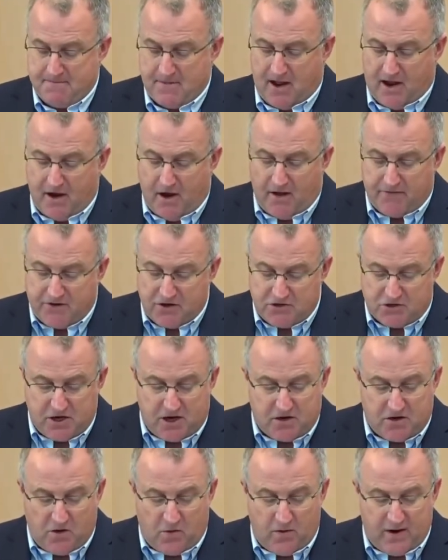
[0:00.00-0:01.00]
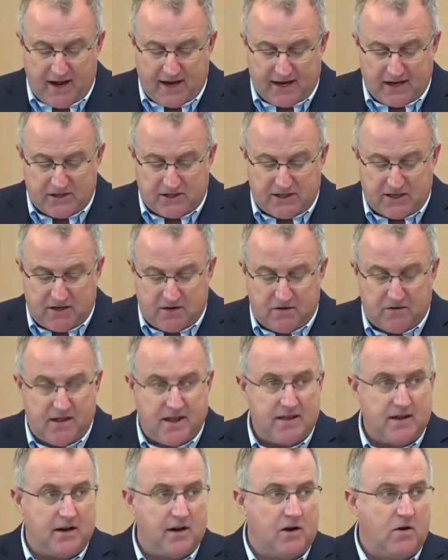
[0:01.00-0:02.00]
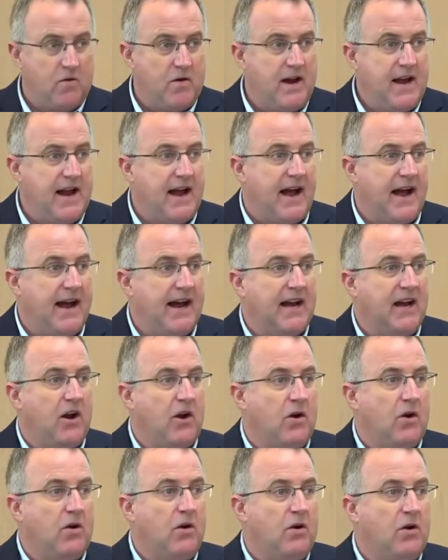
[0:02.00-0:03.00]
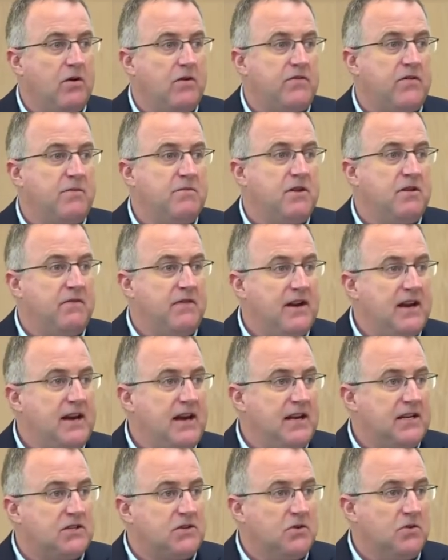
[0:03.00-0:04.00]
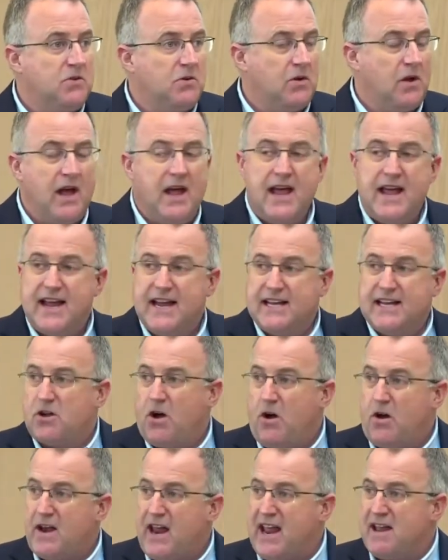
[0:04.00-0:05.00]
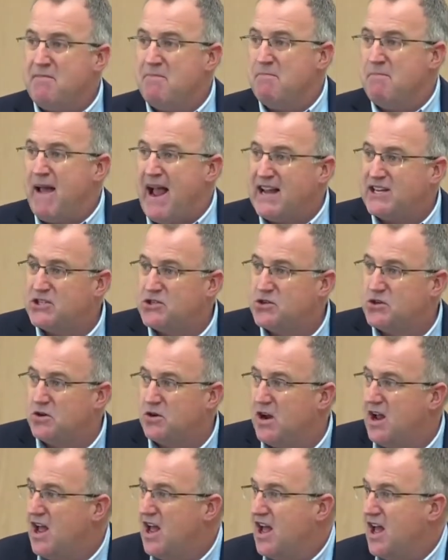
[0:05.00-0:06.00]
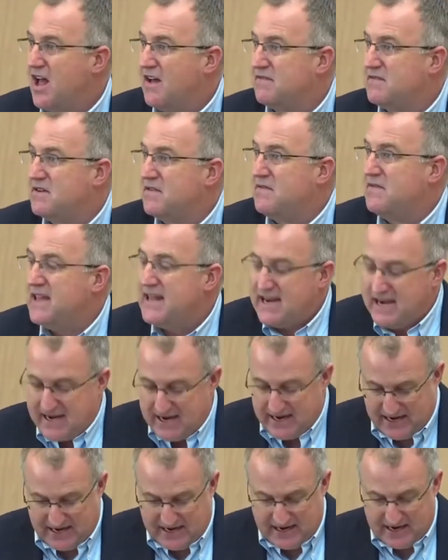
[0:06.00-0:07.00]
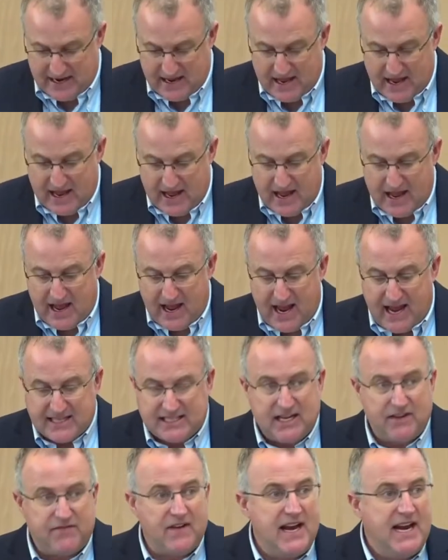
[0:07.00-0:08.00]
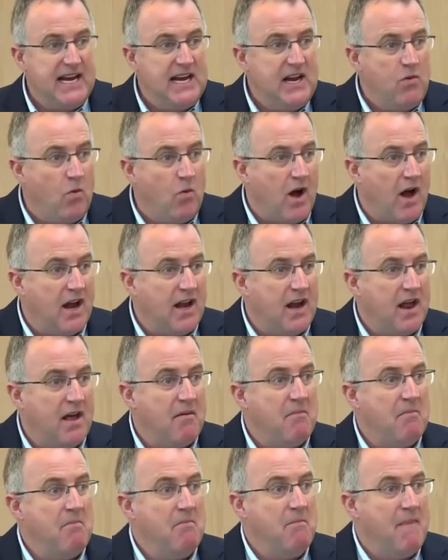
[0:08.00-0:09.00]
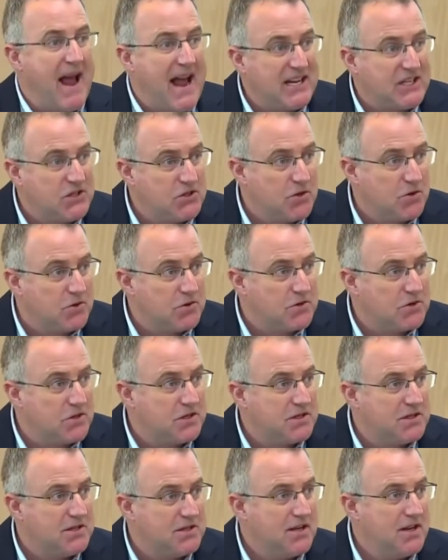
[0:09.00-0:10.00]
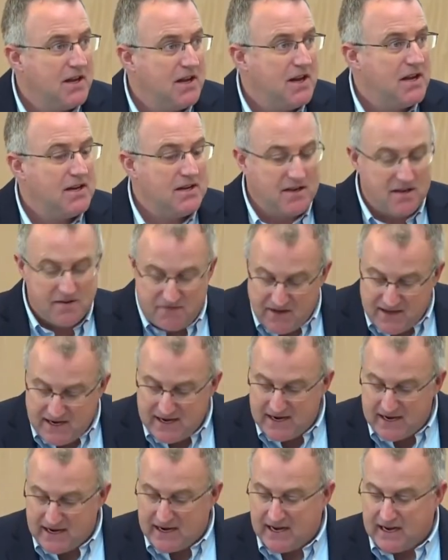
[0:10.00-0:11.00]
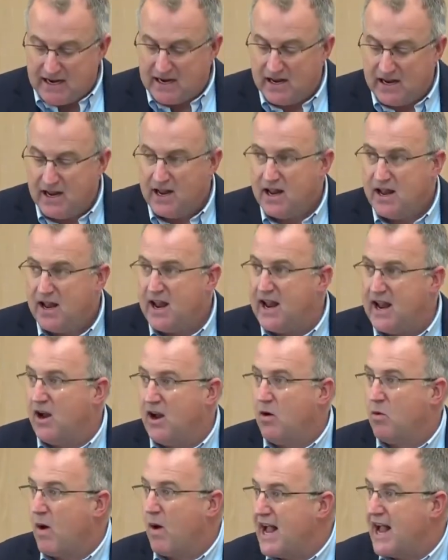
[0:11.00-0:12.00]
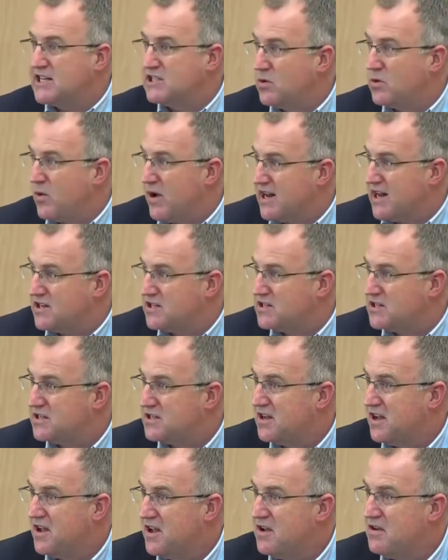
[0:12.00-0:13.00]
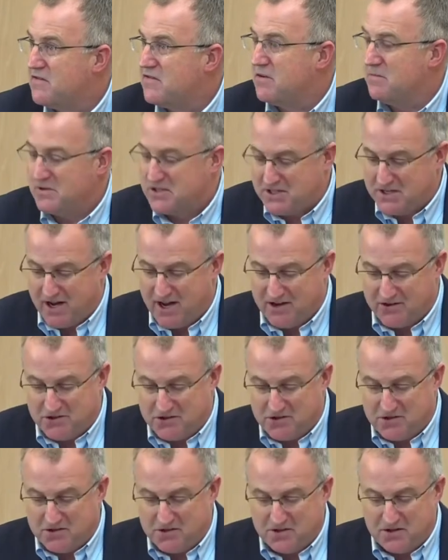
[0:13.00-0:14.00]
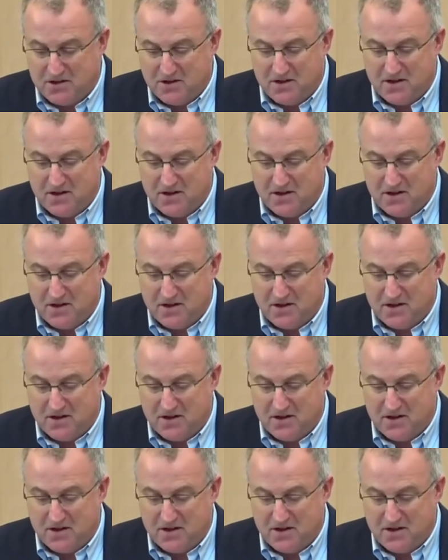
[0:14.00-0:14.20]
I often chuckle when I consider that the degree I earn from divinity school is called a Master of Divinity, as if anyone masters divinity and graduates from such.